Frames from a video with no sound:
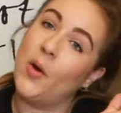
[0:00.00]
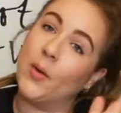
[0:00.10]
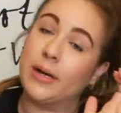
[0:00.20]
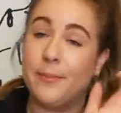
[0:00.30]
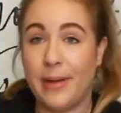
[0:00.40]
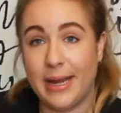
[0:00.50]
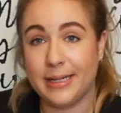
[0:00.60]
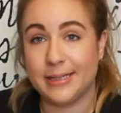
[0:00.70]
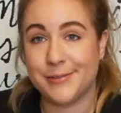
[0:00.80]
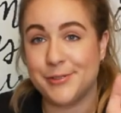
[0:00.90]
or in
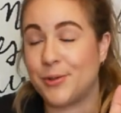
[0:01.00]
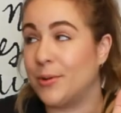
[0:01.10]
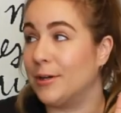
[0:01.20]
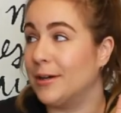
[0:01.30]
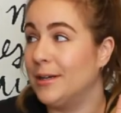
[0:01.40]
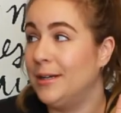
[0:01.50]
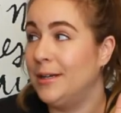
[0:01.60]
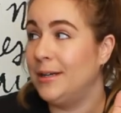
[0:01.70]
pairs or